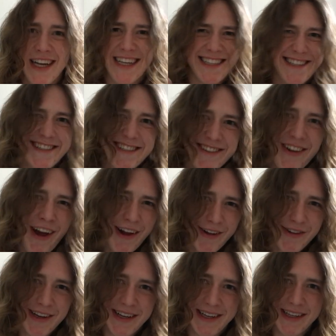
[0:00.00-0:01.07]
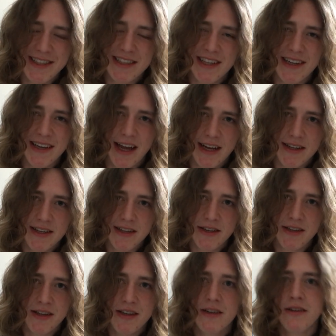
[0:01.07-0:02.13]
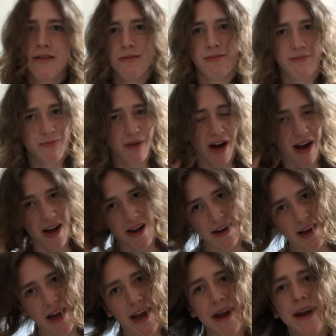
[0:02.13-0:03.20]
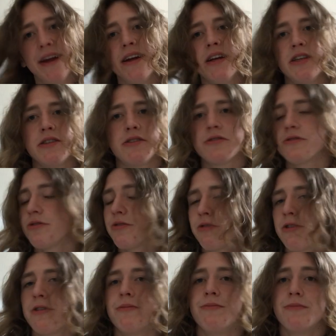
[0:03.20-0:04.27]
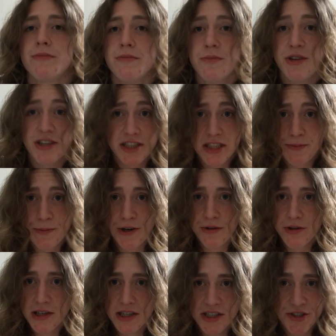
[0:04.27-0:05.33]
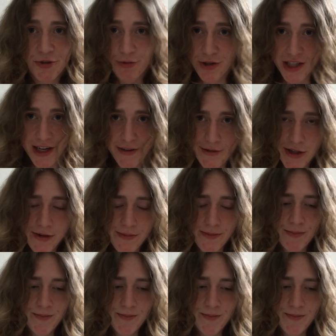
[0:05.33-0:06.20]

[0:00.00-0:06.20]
is slightly disconnected by age or experience or whatever,